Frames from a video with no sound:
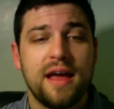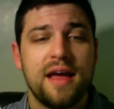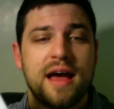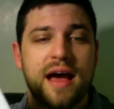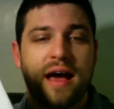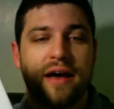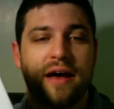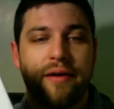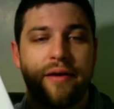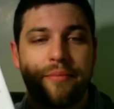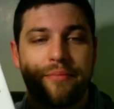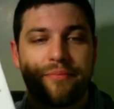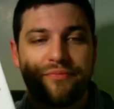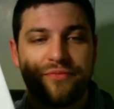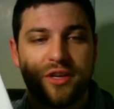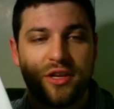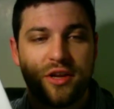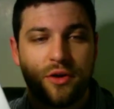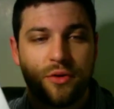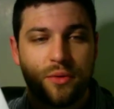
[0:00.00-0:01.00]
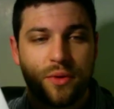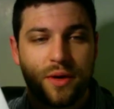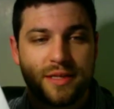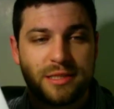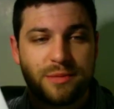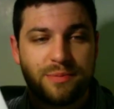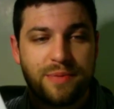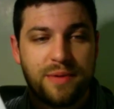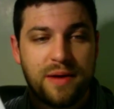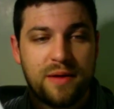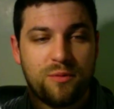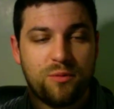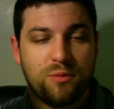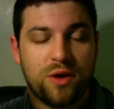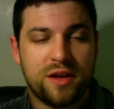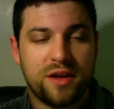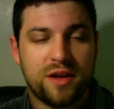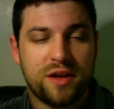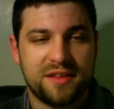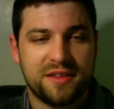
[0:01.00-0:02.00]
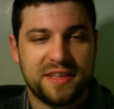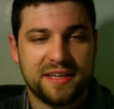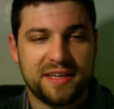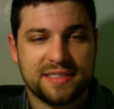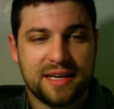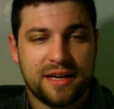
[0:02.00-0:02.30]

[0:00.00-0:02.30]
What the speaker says: One of the things